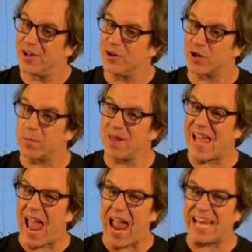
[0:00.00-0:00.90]
going to
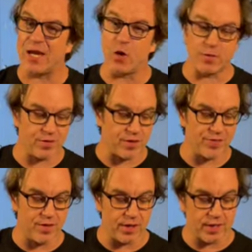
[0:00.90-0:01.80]
play an A note.
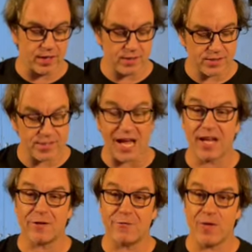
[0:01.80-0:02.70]
The
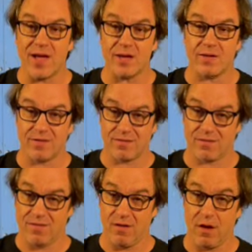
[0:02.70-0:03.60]
2nd fret of
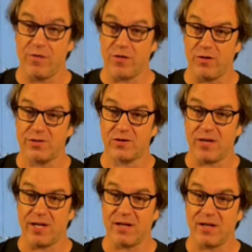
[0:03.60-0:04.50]
the 3rd
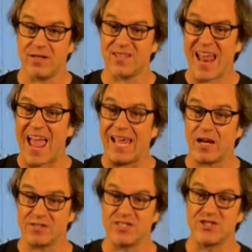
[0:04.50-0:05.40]
string is an A
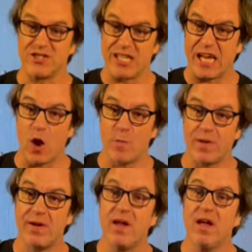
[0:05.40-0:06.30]
because it's G
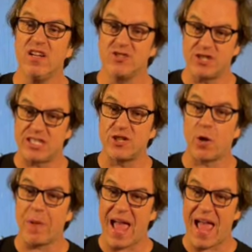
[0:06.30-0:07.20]
open, G
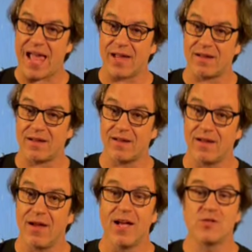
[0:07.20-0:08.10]
sharp
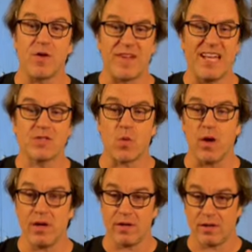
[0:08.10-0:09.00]
A. So if E is
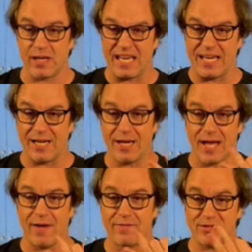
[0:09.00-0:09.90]
1, E,
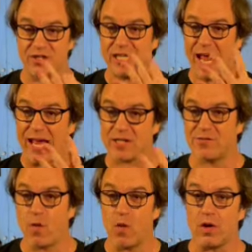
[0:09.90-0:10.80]
F, G, A is
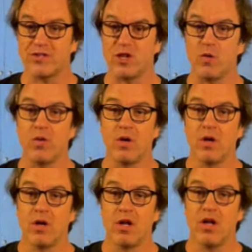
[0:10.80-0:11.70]
4. So you
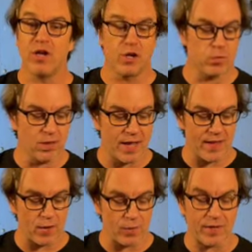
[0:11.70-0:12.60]
play
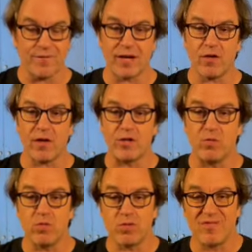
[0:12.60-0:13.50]
that ring finger and
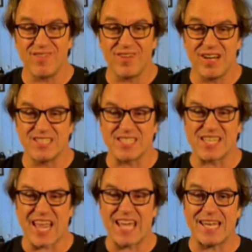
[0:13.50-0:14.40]
you just
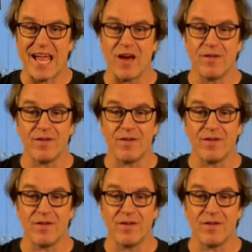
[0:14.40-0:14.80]
lay it down.